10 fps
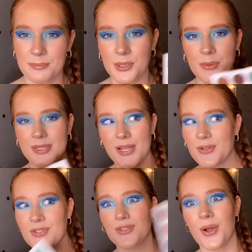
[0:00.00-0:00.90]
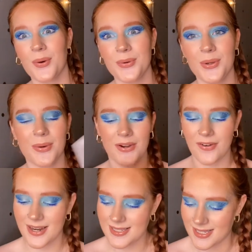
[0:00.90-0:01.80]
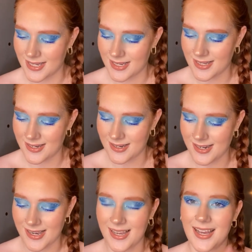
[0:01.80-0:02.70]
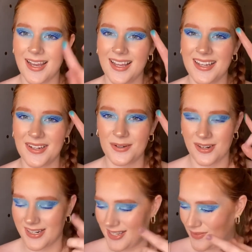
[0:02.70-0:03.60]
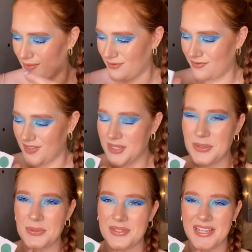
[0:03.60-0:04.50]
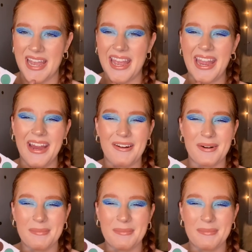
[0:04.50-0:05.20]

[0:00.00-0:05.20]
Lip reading: Blue was like so new and crazy, and oh God, it even feels terrible.